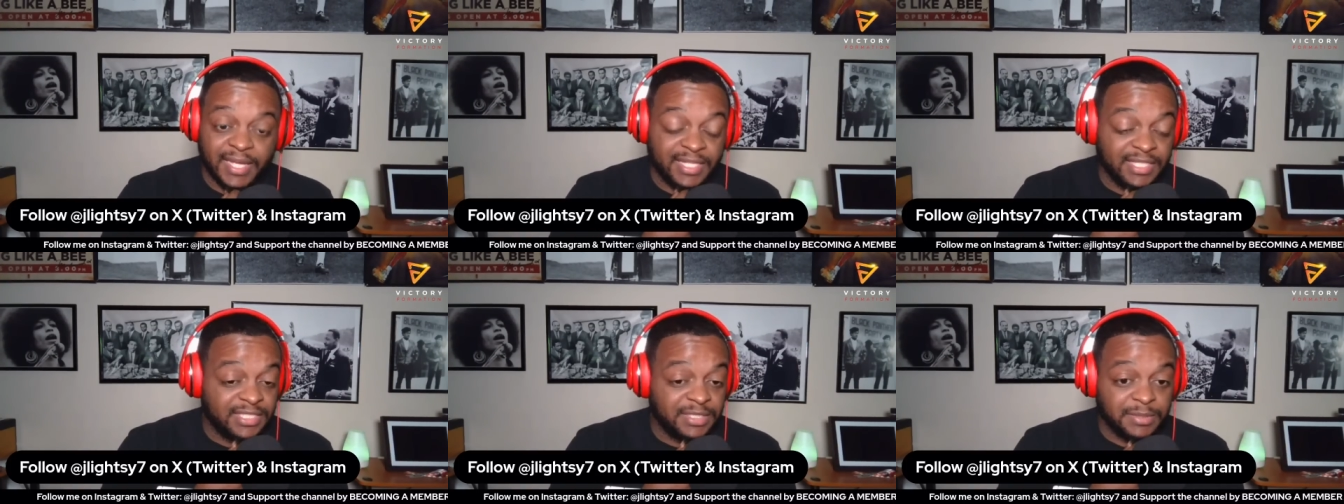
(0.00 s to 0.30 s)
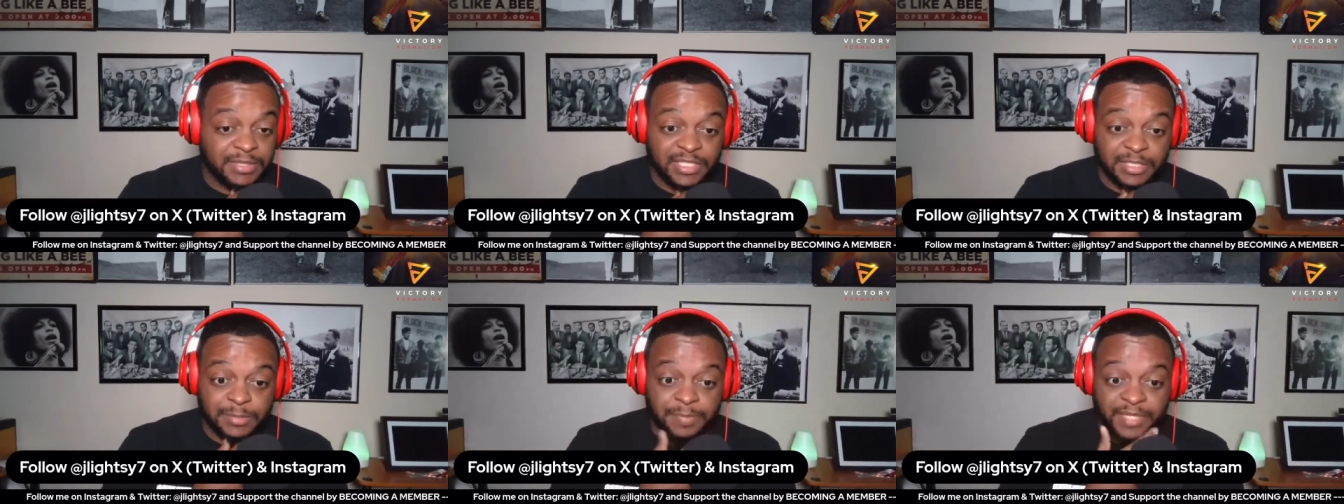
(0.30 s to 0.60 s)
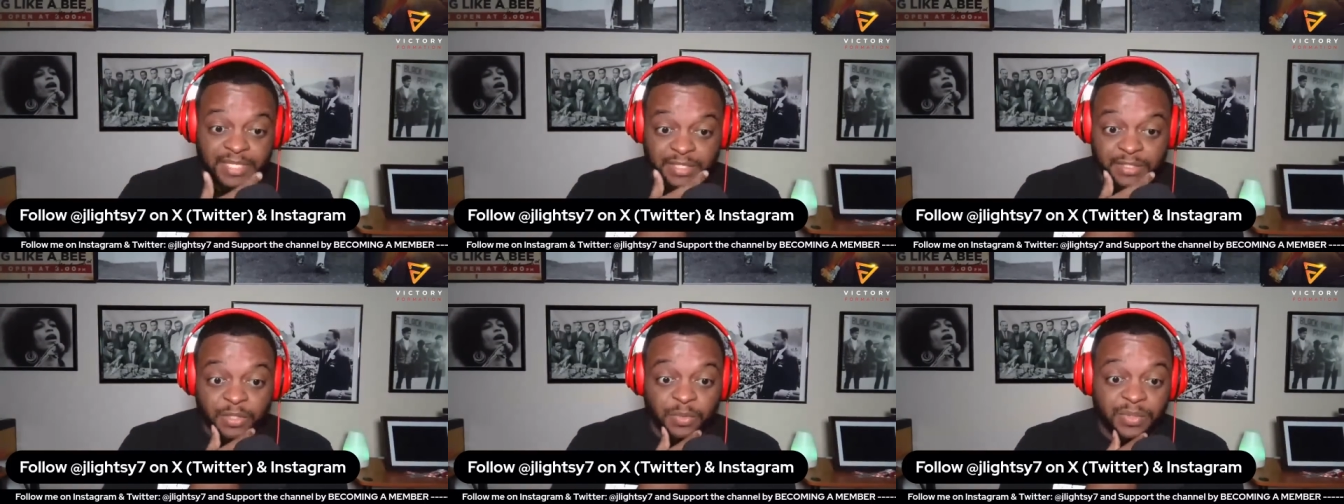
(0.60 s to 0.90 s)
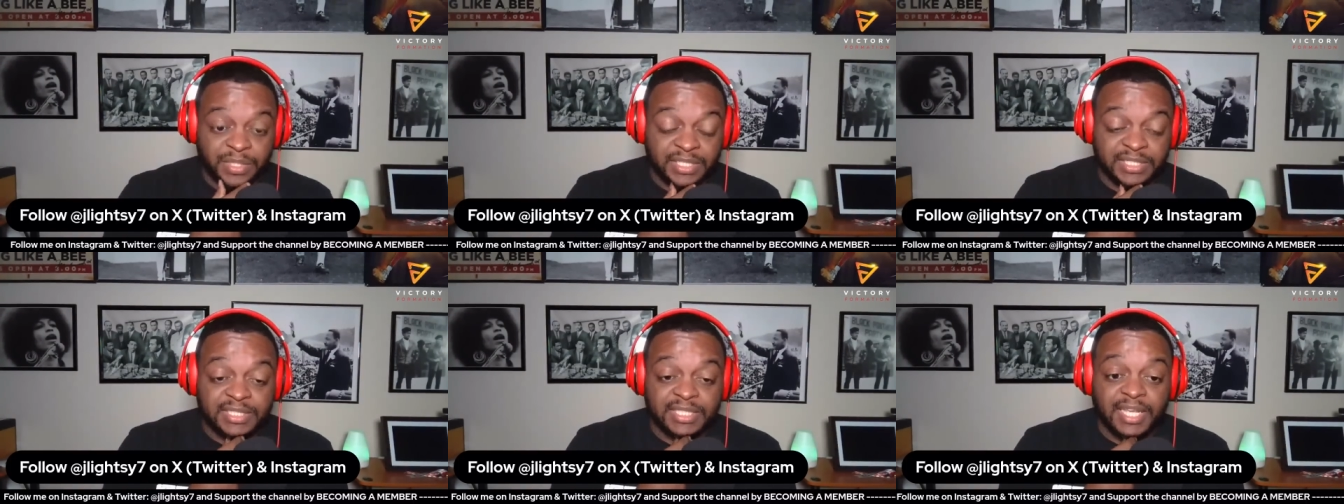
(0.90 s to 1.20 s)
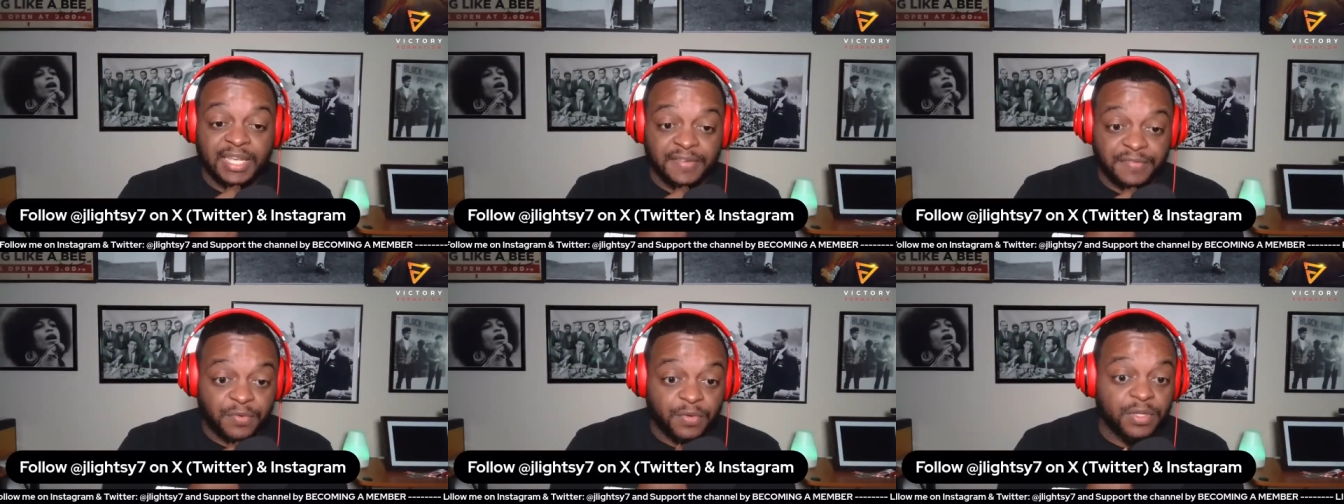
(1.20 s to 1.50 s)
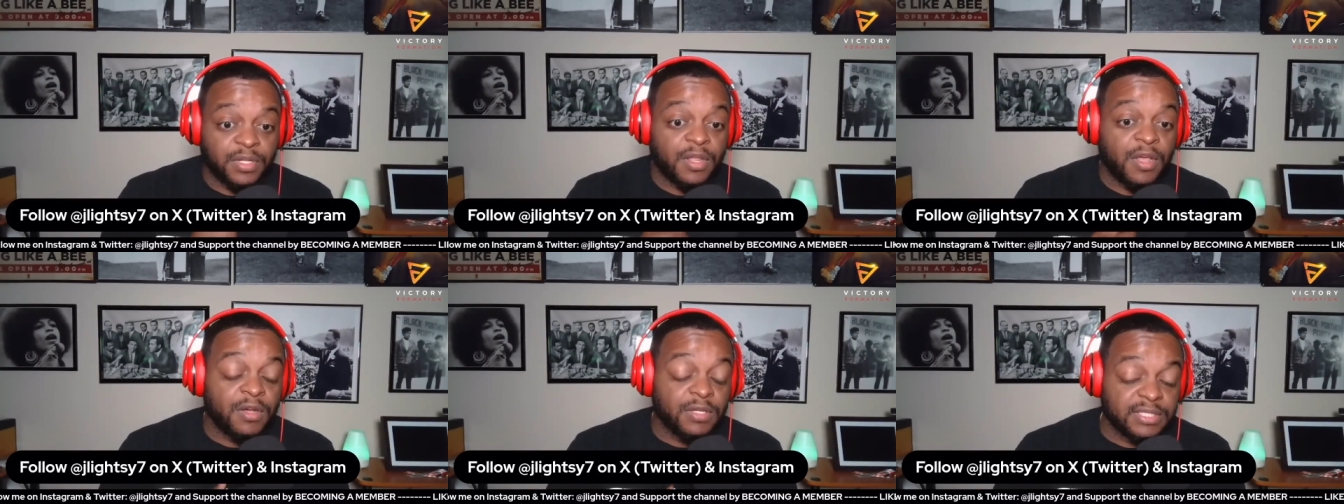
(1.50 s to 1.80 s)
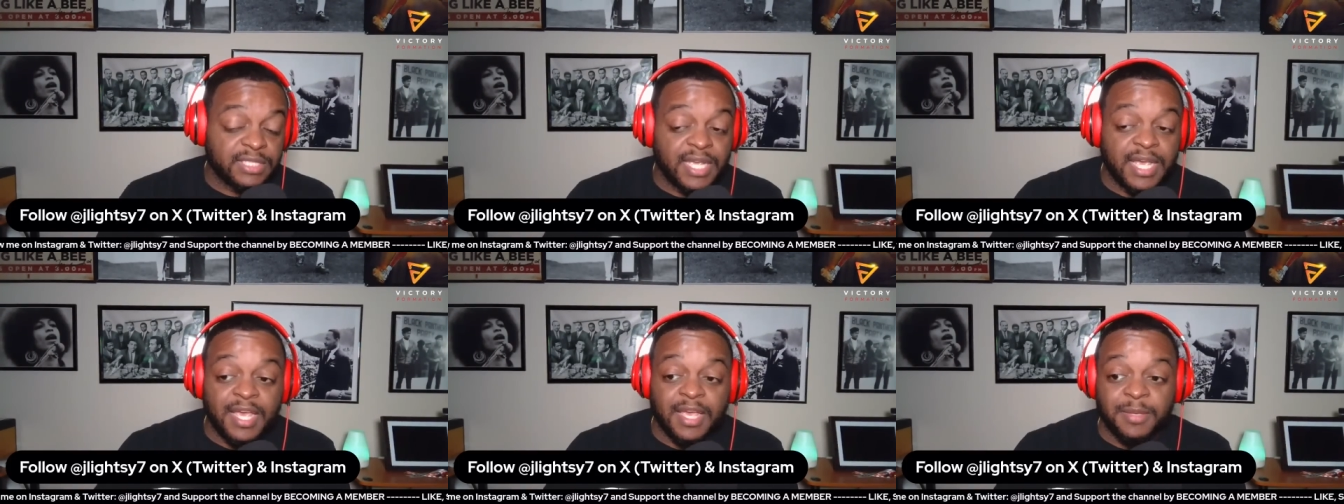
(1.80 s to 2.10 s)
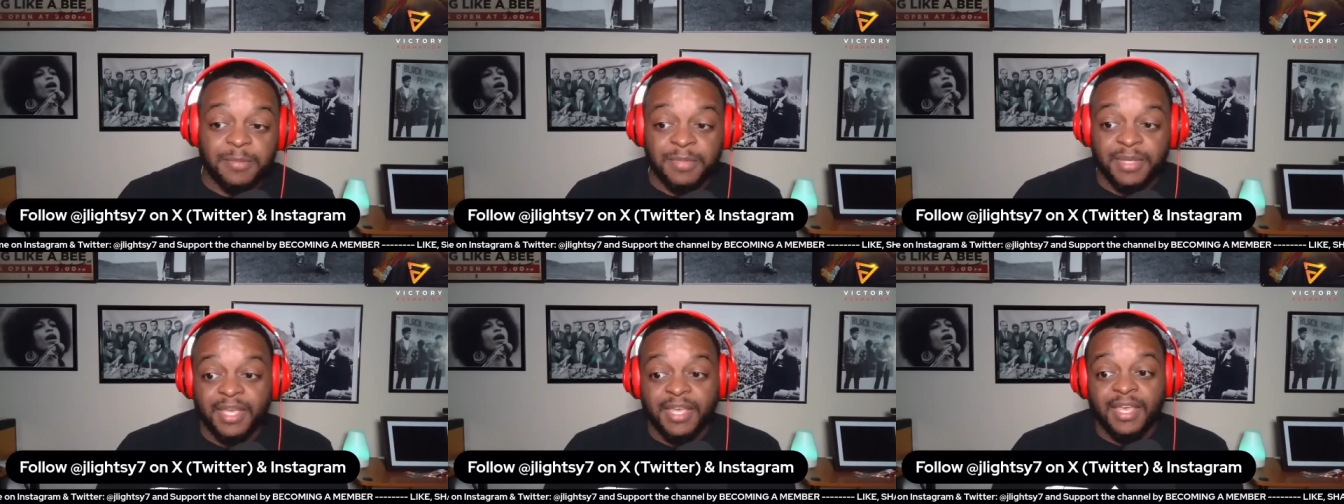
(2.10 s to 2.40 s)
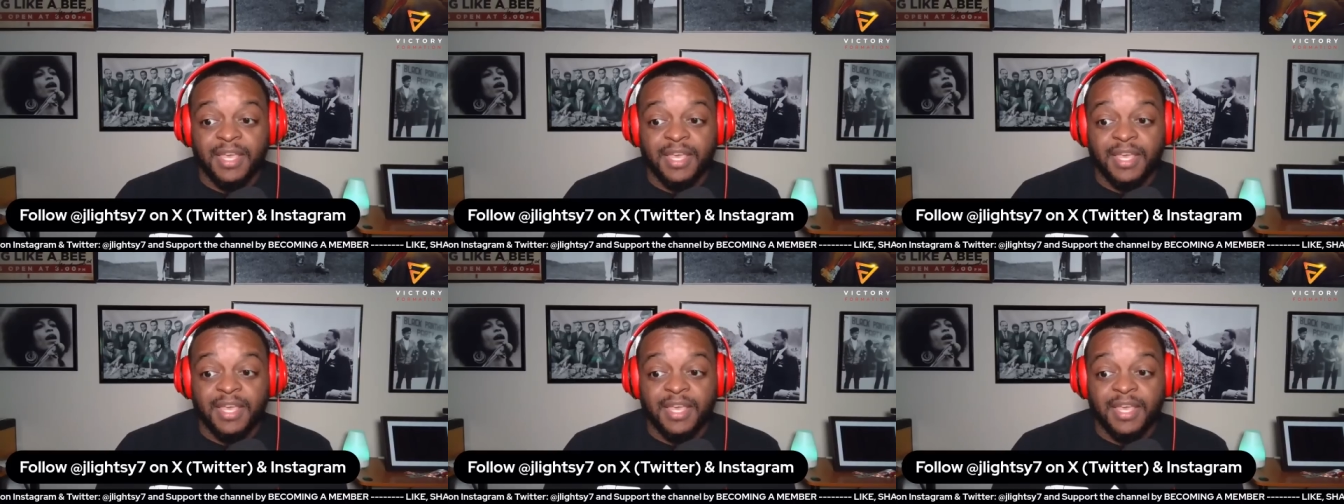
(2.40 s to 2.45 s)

He's he's been doing this thing for a long time